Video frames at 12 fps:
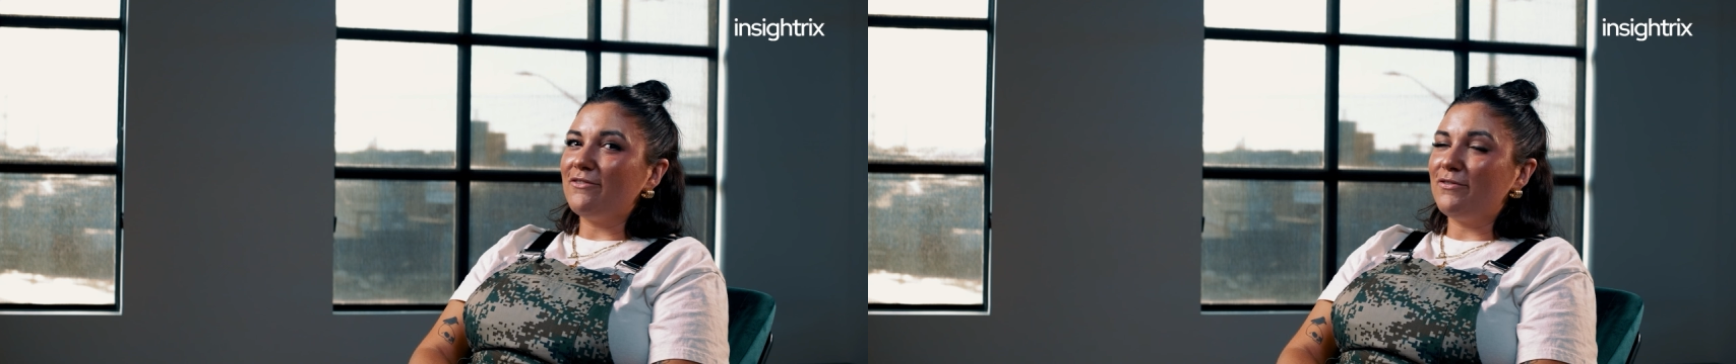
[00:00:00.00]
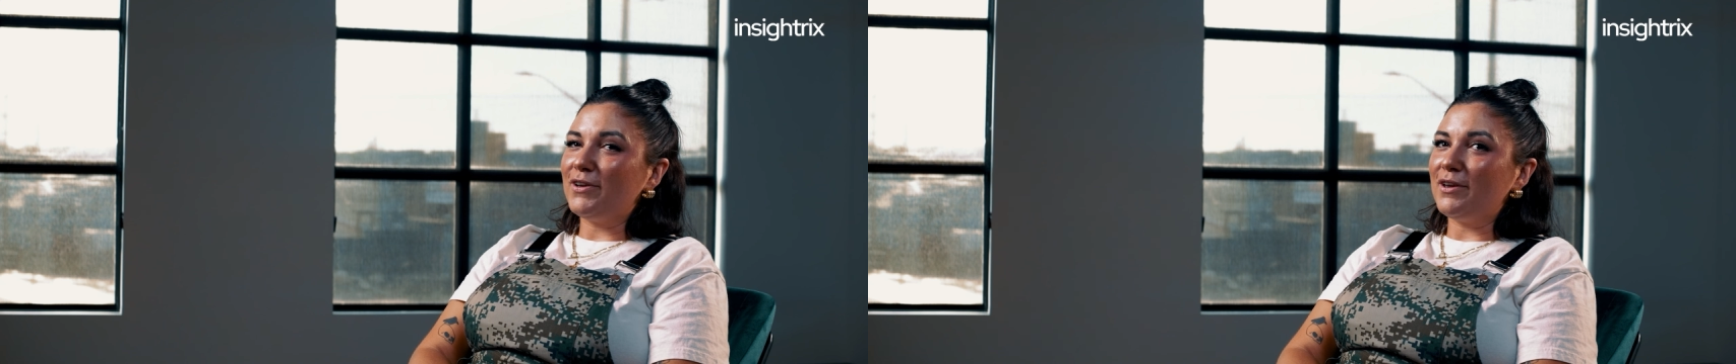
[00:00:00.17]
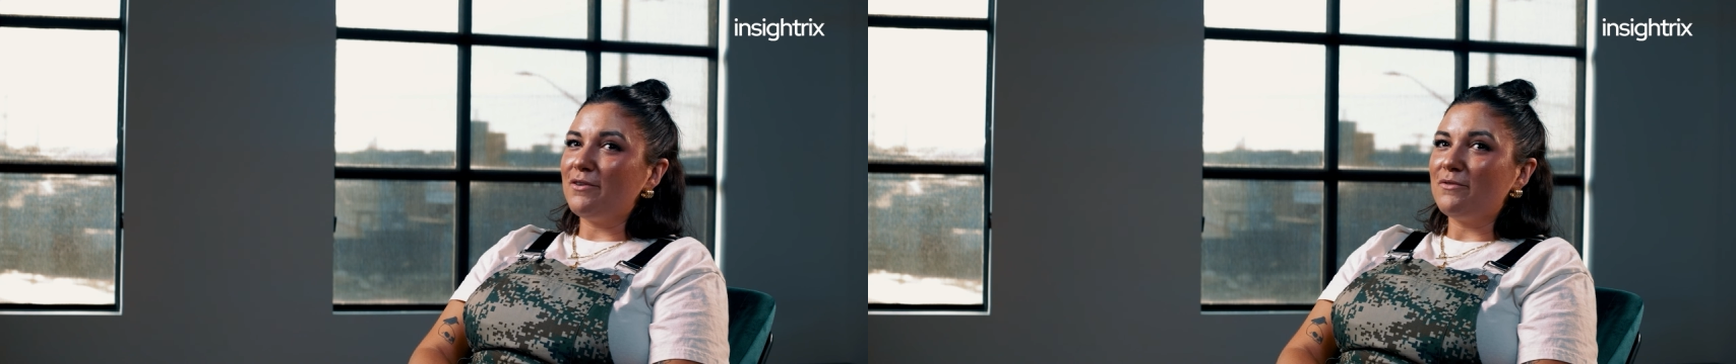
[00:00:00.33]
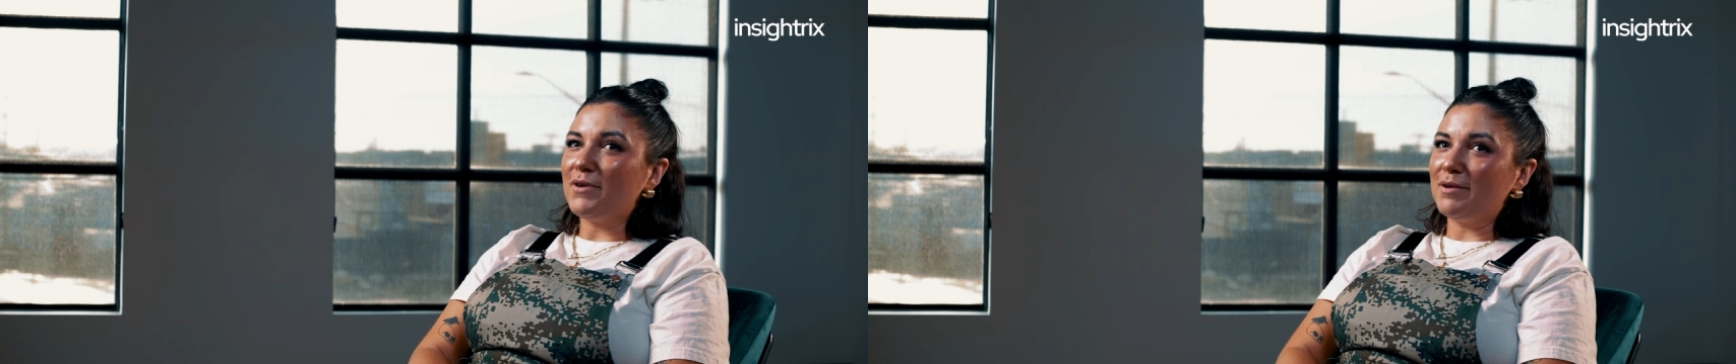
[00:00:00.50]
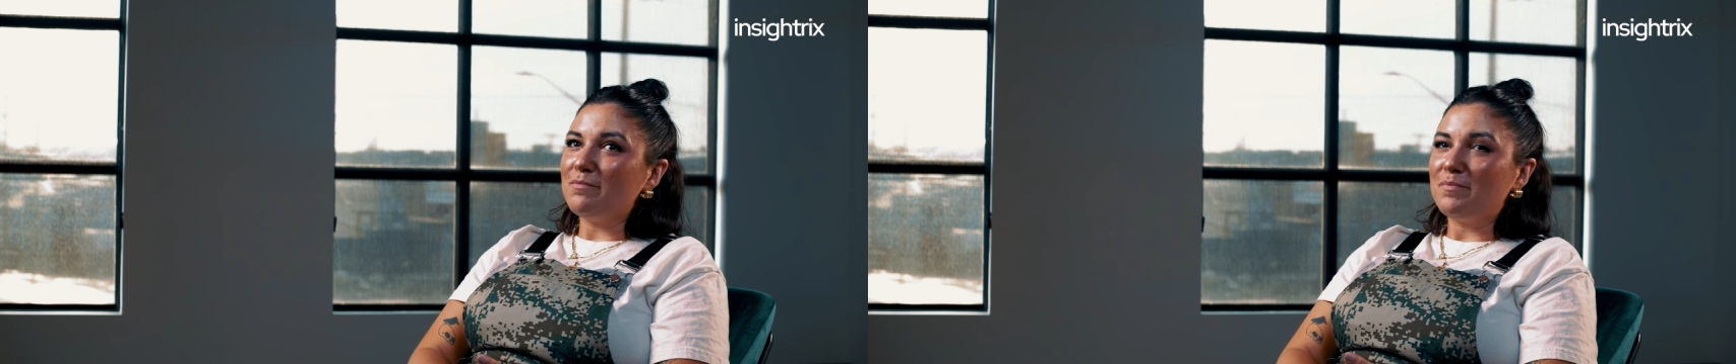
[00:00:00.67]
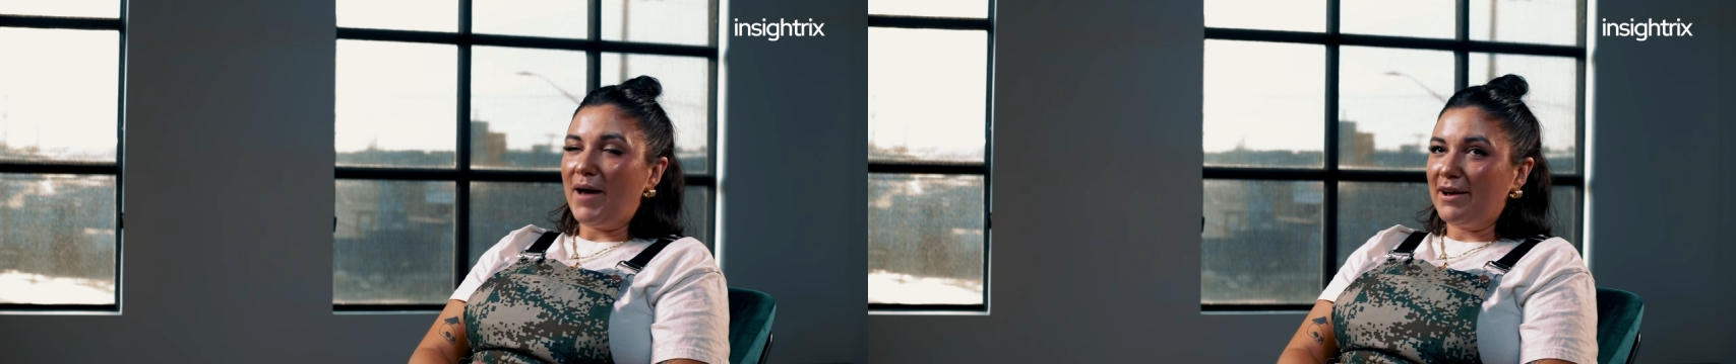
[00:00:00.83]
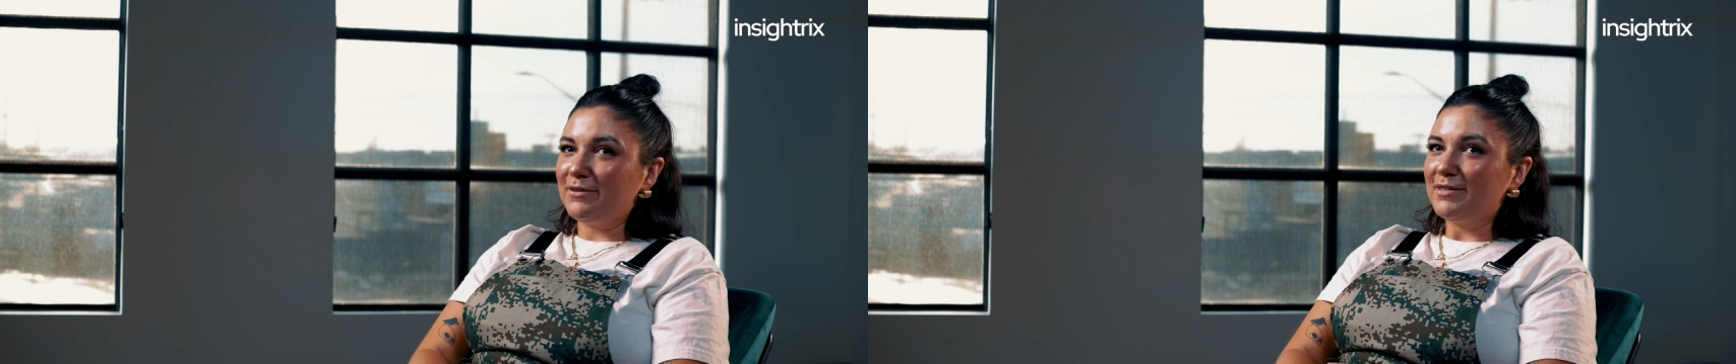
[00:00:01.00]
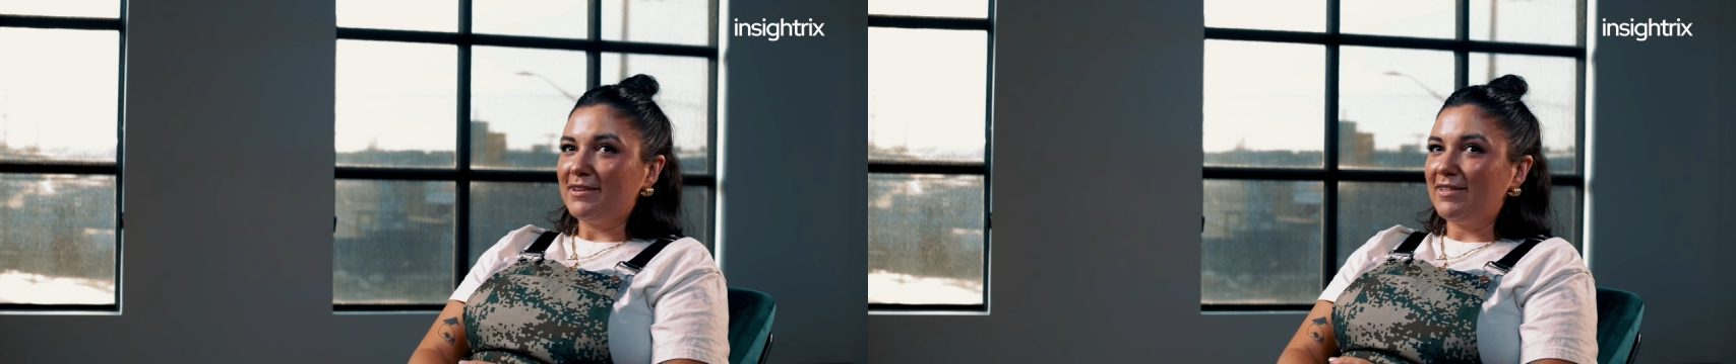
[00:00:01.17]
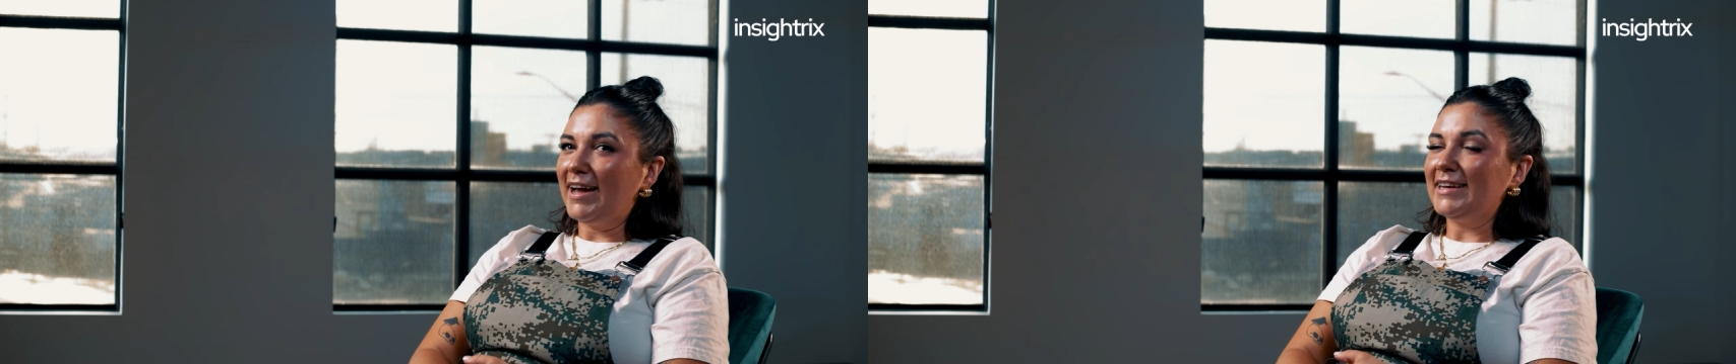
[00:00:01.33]
we went back with
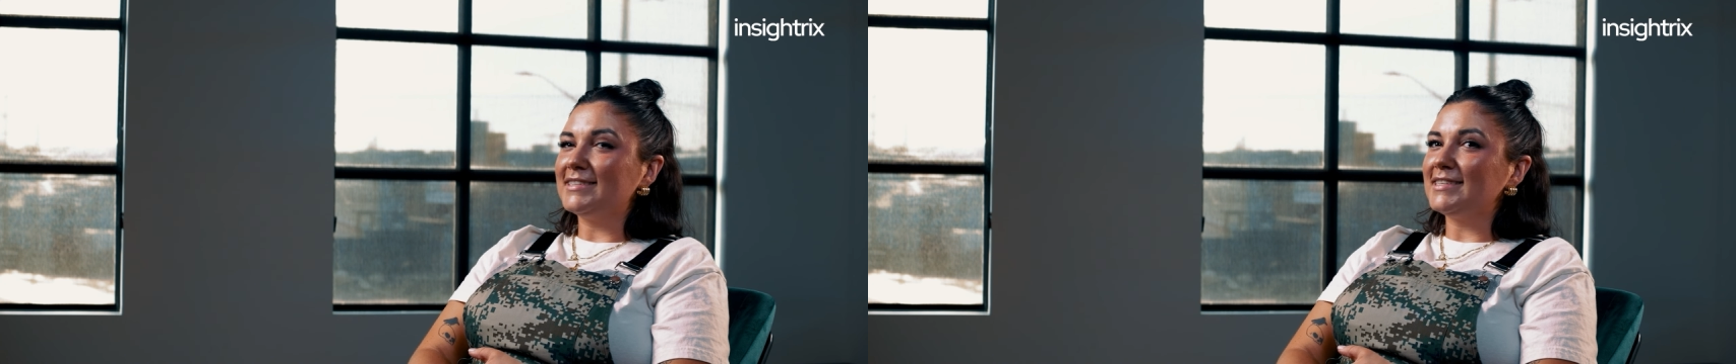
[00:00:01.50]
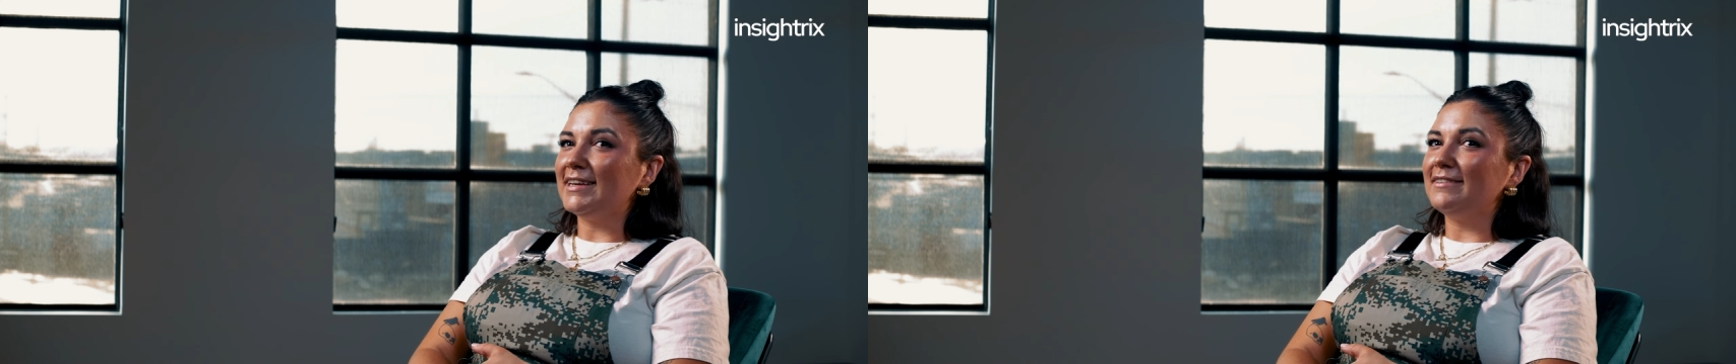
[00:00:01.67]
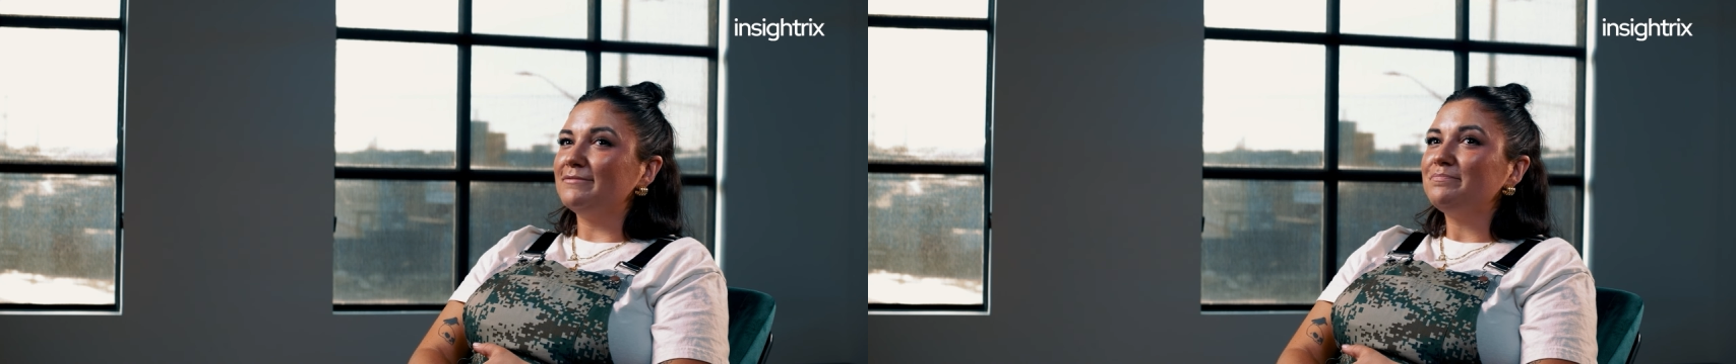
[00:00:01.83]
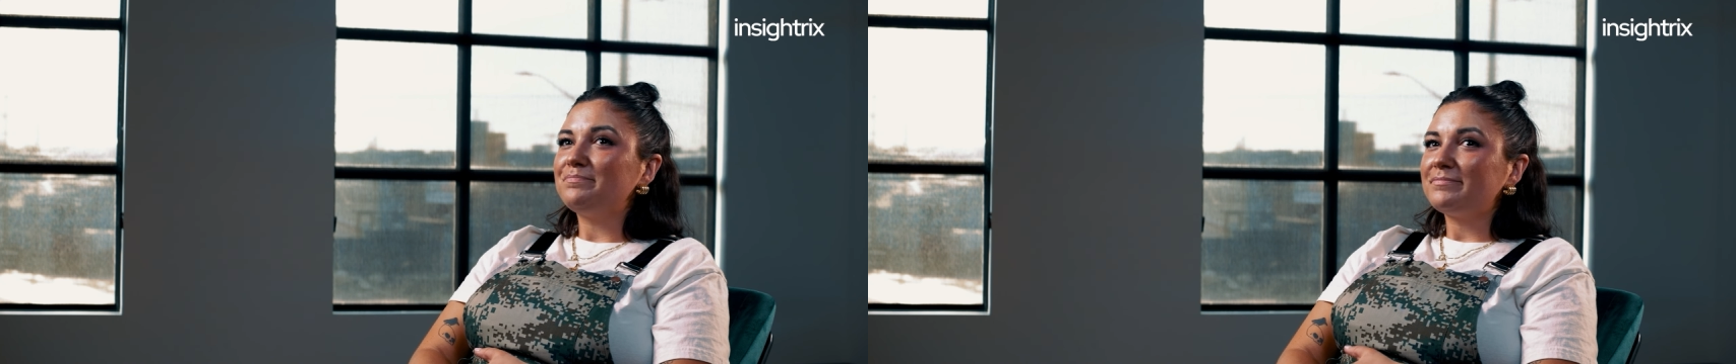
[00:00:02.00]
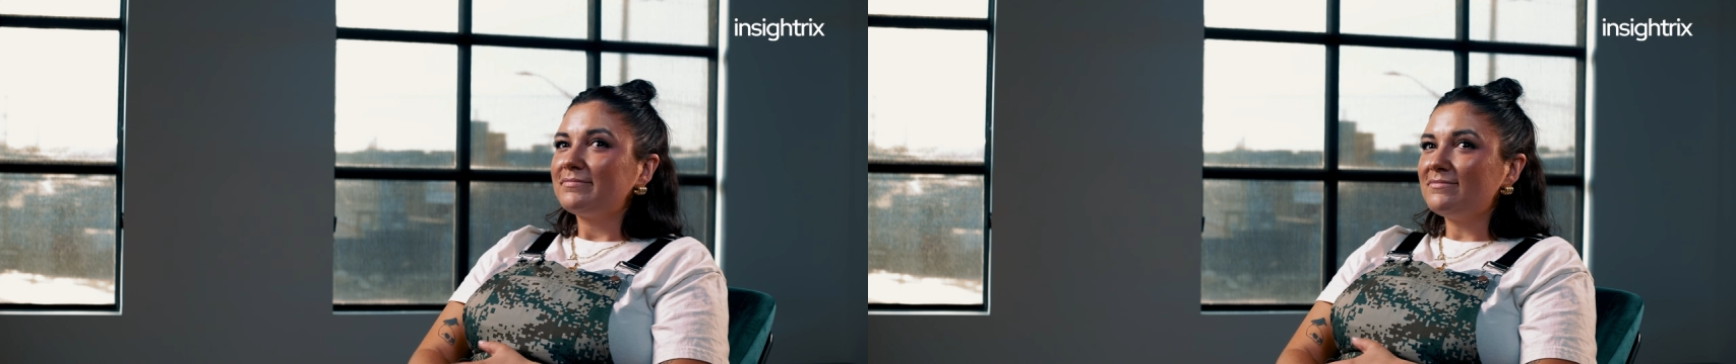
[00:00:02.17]
the clients and